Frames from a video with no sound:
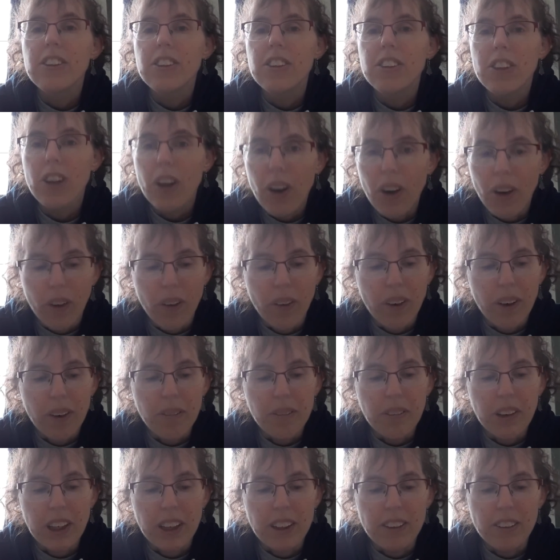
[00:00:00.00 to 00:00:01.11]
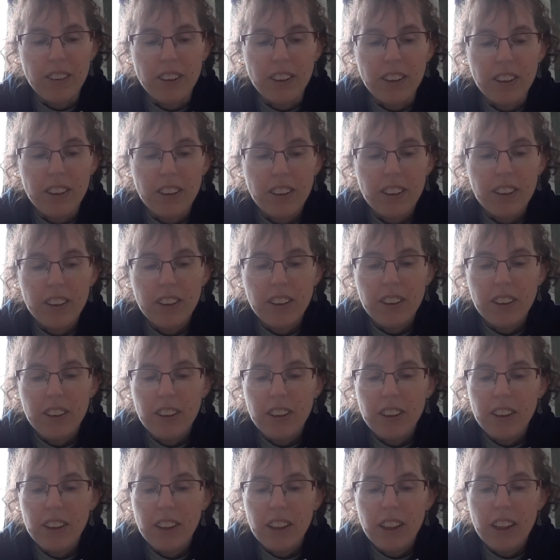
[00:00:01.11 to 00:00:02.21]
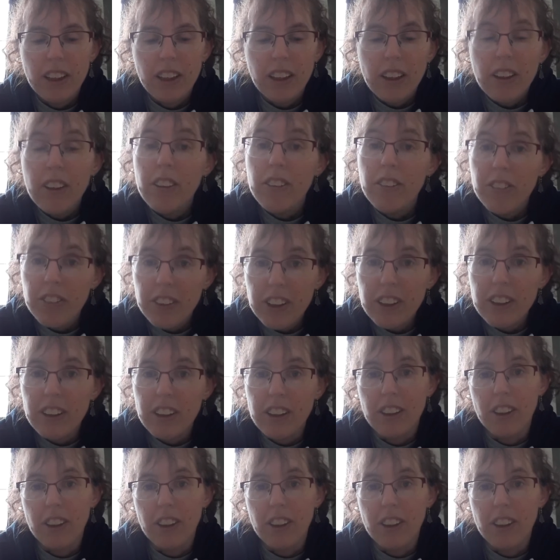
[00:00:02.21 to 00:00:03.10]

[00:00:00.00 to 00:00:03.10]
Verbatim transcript: so amazing. Feeling